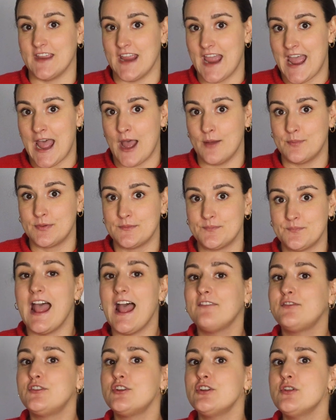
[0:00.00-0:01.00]
the app.
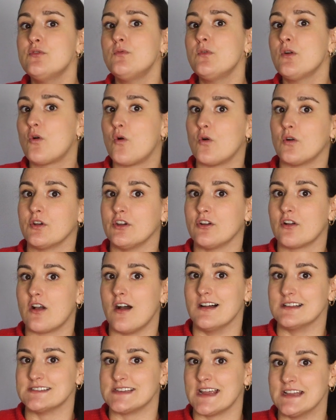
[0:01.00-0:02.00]
After you record your
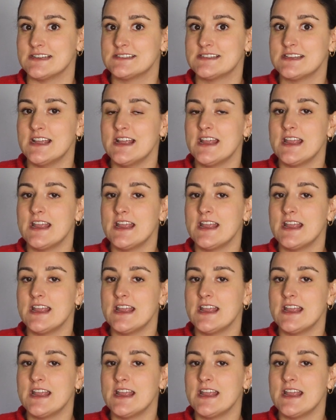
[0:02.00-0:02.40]
content,